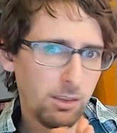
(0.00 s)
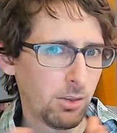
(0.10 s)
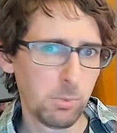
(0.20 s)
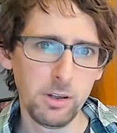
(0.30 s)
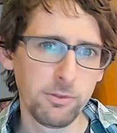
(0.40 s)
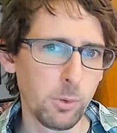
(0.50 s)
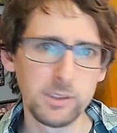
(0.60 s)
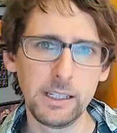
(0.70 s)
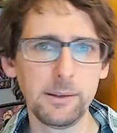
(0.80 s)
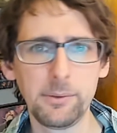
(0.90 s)
3 or 4
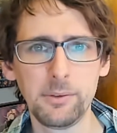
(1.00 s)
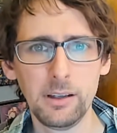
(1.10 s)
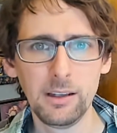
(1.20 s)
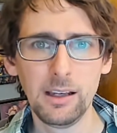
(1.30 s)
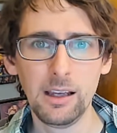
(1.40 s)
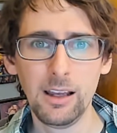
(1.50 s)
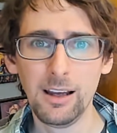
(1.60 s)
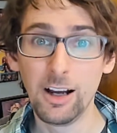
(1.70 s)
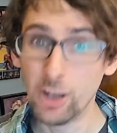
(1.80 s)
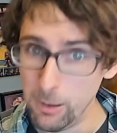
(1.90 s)
days.
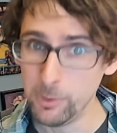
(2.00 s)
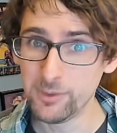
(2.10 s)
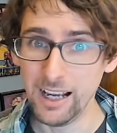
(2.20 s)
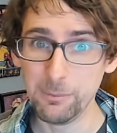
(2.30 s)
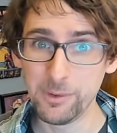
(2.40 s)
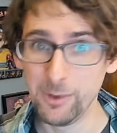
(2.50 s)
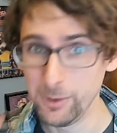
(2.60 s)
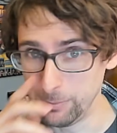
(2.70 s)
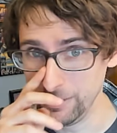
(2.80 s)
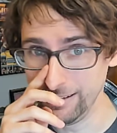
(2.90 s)
A couple of times, though, it's
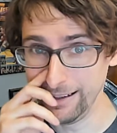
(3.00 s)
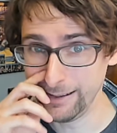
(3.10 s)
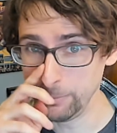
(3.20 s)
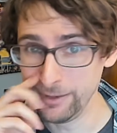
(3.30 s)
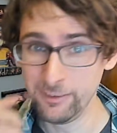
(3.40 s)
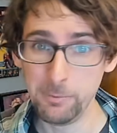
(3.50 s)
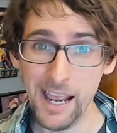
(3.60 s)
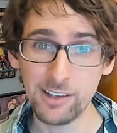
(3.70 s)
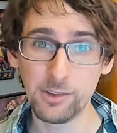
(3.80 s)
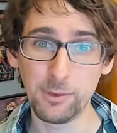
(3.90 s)
been expensive
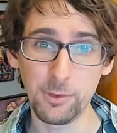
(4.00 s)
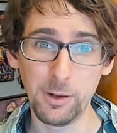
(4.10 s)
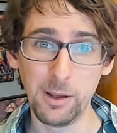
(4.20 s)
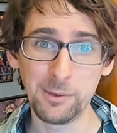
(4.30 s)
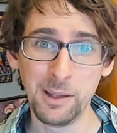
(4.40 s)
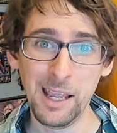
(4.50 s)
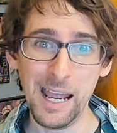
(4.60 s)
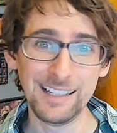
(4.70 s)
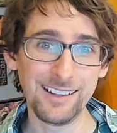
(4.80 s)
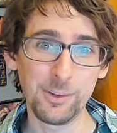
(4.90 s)
packages for us,
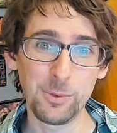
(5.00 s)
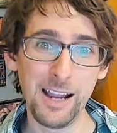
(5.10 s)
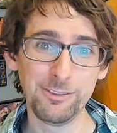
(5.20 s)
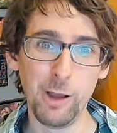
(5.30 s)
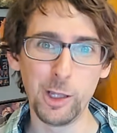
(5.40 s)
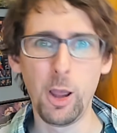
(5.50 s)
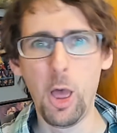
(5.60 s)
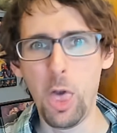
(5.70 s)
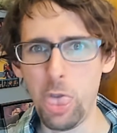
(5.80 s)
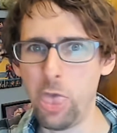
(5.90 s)
and it's arrived like
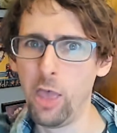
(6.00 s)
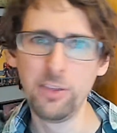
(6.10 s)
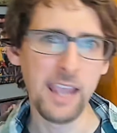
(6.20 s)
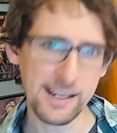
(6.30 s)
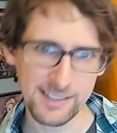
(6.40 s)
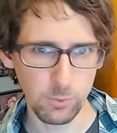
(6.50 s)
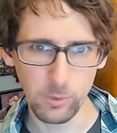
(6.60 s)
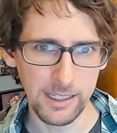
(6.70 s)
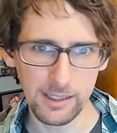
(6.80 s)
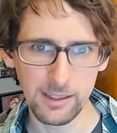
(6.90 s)
the next
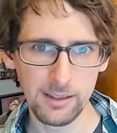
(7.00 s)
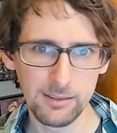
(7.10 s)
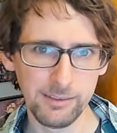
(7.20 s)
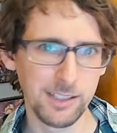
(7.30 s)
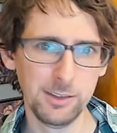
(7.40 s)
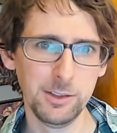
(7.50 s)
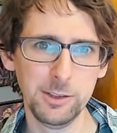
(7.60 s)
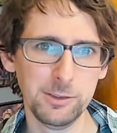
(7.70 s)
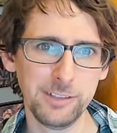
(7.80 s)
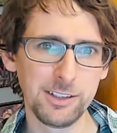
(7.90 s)
week. Like,
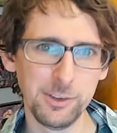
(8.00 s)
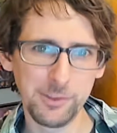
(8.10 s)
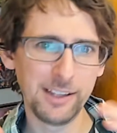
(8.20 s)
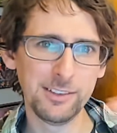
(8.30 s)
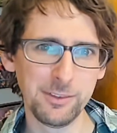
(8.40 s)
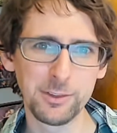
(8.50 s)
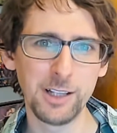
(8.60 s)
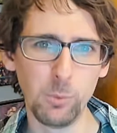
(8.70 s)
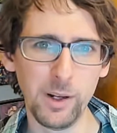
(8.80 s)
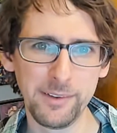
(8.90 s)
it'll like, they'll say delivered
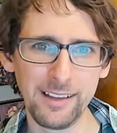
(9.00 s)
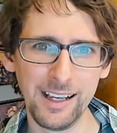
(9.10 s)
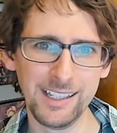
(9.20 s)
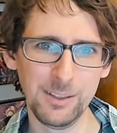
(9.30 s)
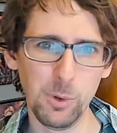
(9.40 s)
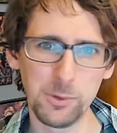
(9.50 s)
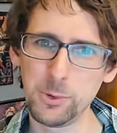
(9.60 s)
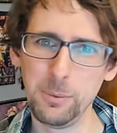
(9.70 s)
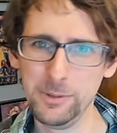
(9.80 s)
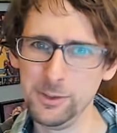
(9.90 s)
on Wednesday, and it won't show
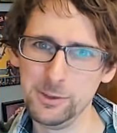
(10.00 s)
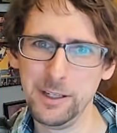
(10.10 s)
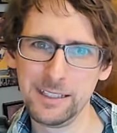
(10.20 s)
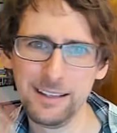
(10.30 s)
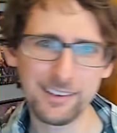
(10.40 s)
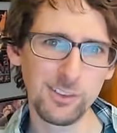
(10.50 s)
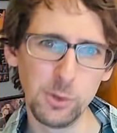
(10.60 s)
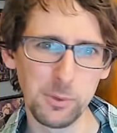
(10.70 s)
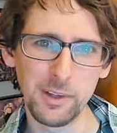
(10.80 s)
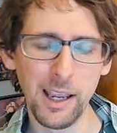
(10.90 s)
up until like next
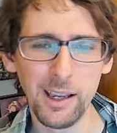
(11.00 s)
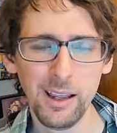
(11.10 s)
Tuesday.